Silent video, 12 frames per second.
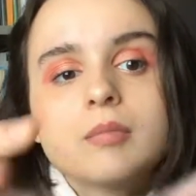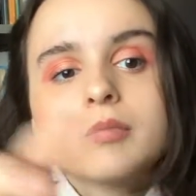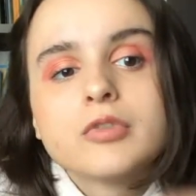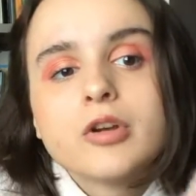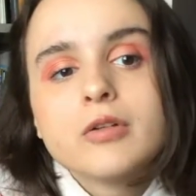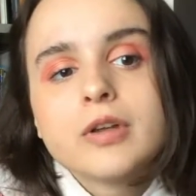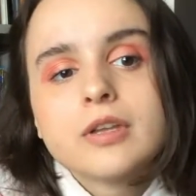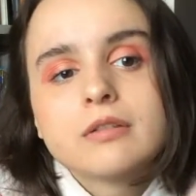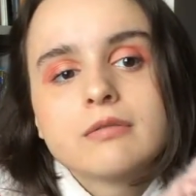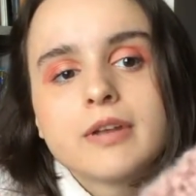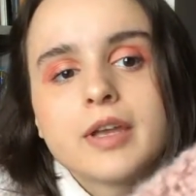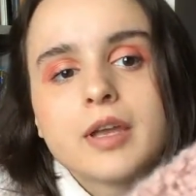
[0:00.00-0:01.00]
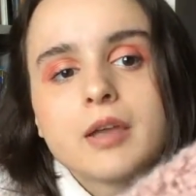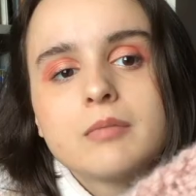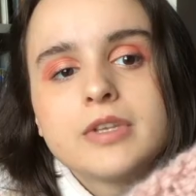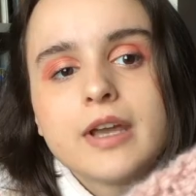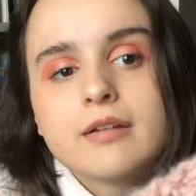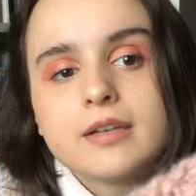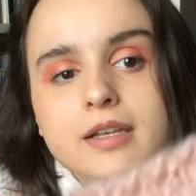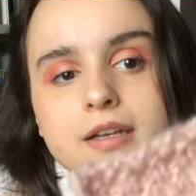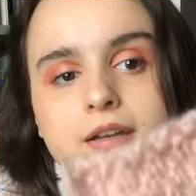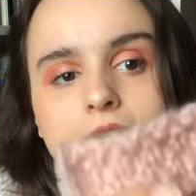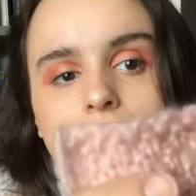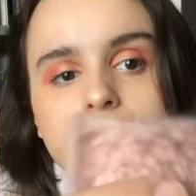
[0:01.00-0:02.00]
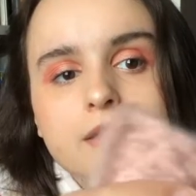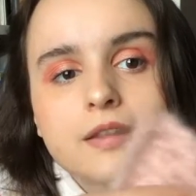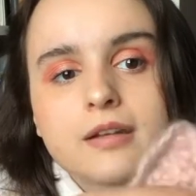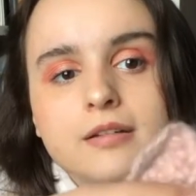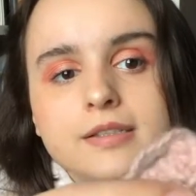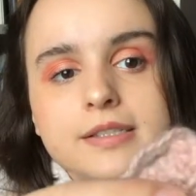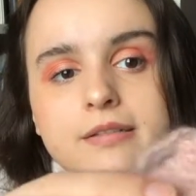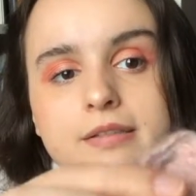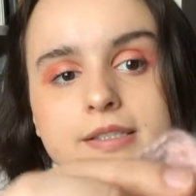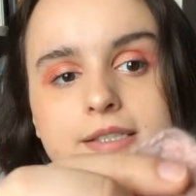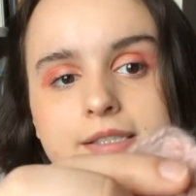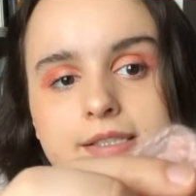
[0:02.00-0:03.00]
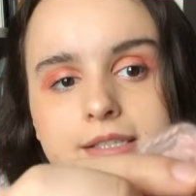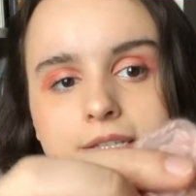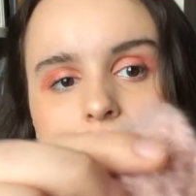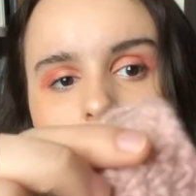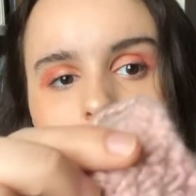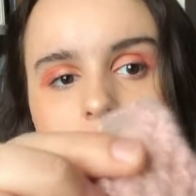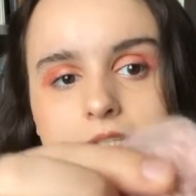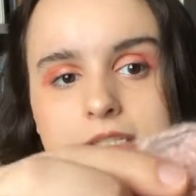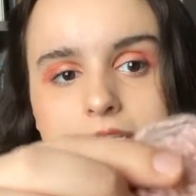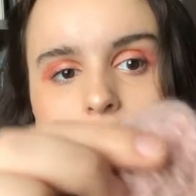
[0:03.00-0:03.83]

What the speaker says: broken rib down here, and then also this is seed stitch.